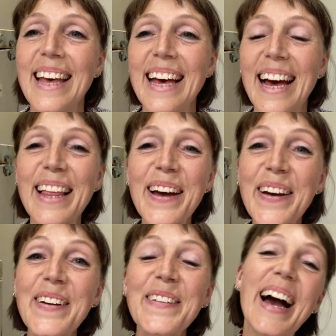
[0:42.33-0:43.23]

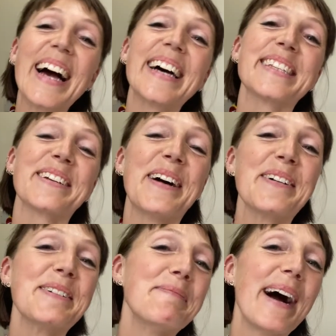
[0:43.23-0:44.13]
Hello and
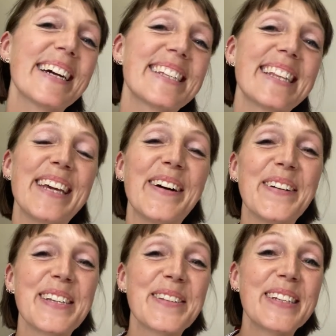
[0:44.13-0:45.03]
welcome back to the
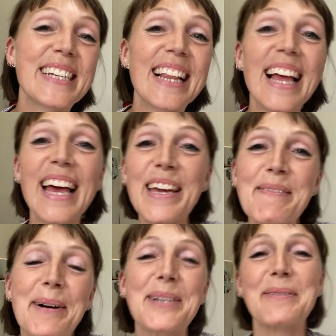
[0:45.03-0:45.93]
Oxford Clay
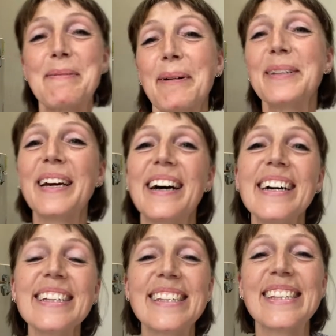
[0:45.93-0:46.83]
Pottery
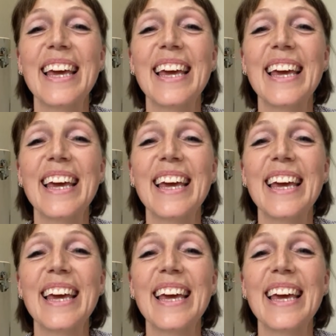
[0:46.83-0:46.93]
Podcast.